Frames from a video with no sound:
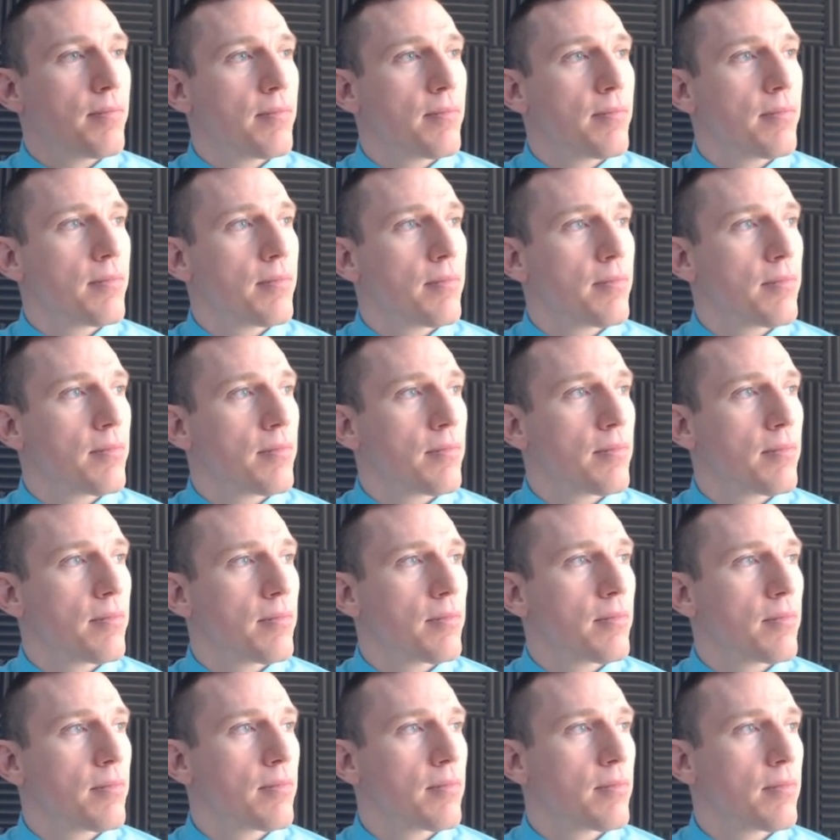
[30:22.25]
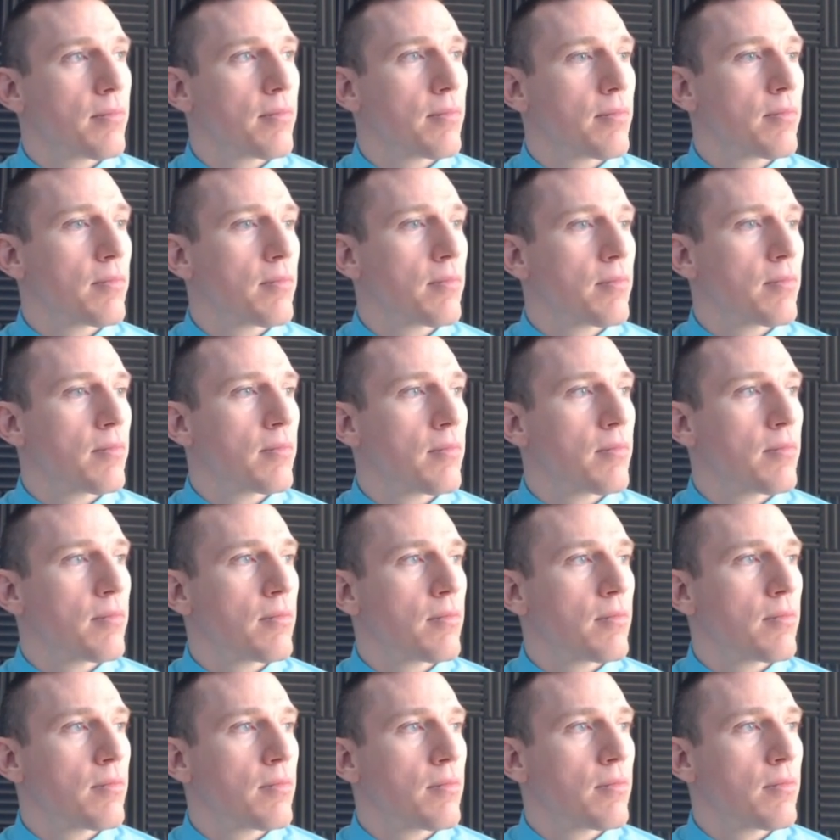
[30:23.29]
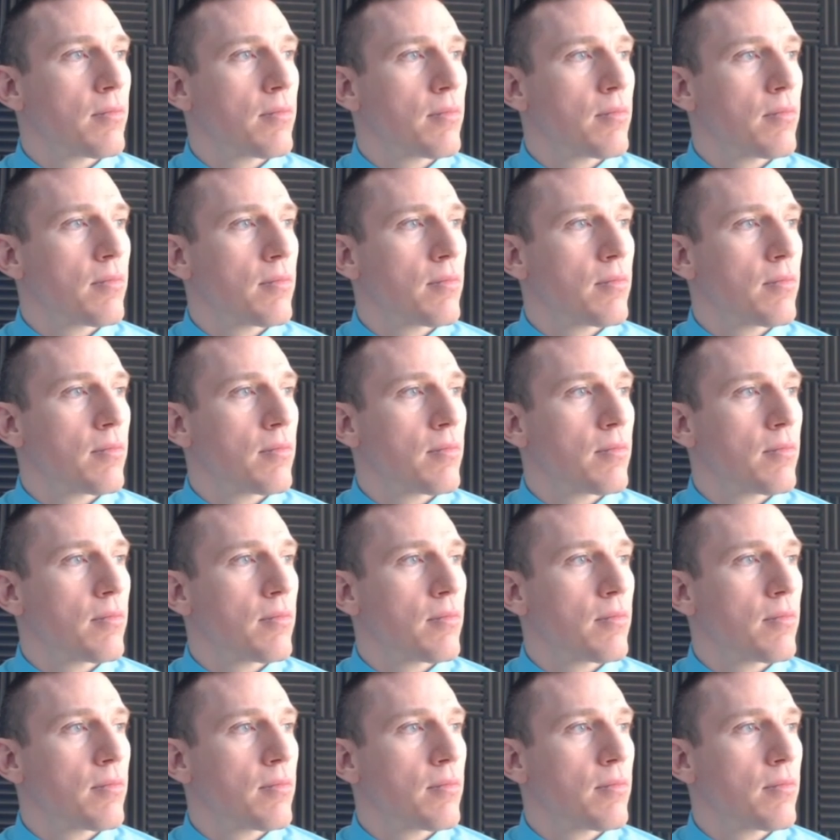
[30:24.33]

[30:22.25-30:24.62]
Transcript: [no speech]